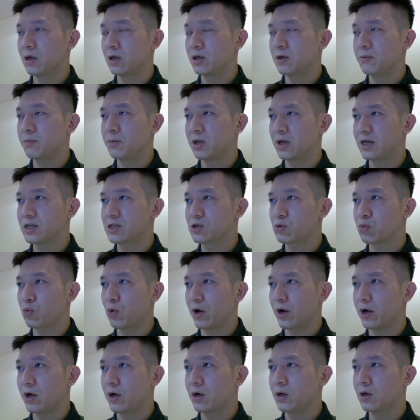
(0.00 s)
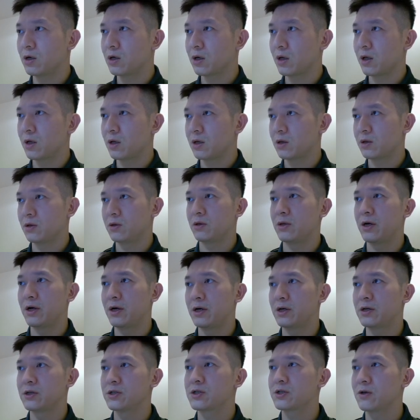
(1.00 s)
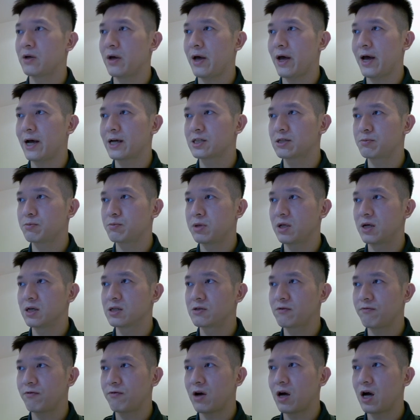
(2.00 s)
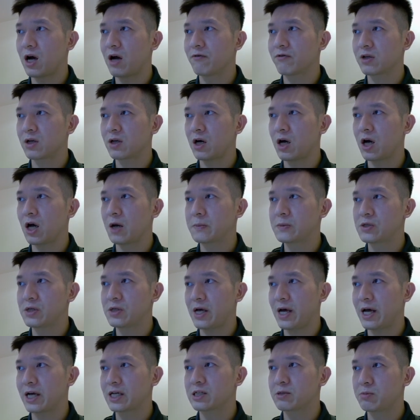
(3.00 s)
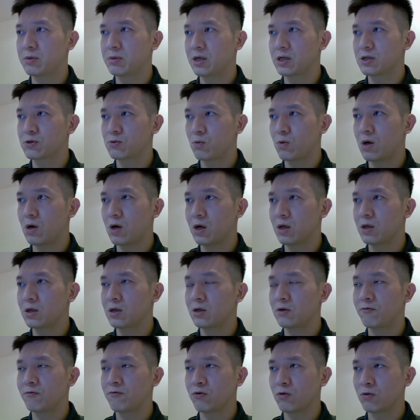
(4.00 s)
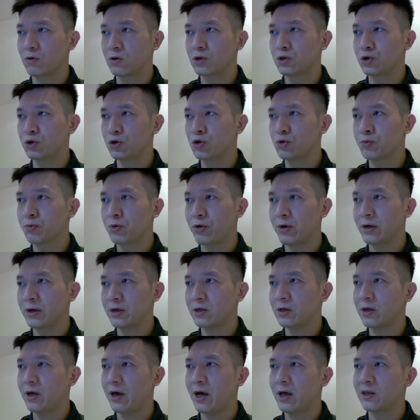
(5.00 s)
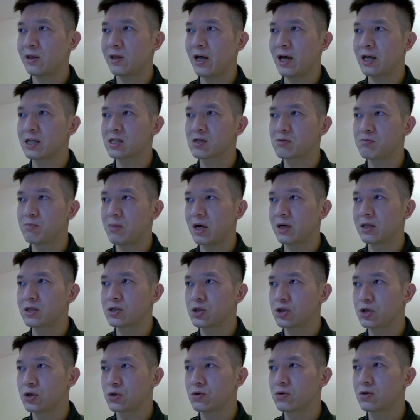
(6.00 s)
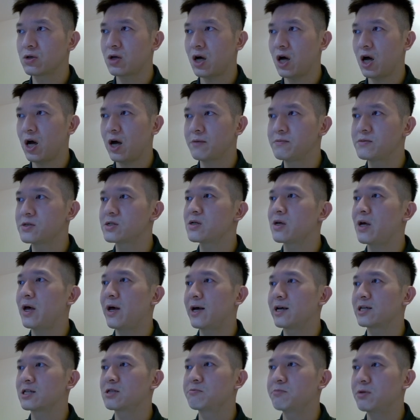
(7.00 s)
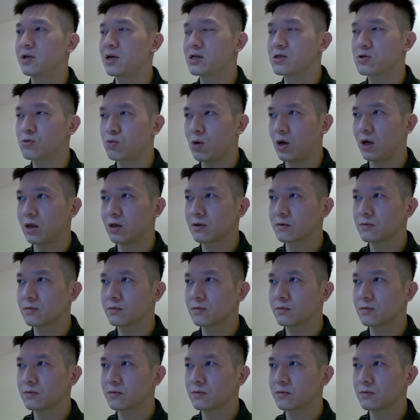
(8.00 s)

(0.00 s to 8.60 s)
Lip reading: place where there's x plus 5 times x plus 1 for numerator and x minus 2 times x plus 1.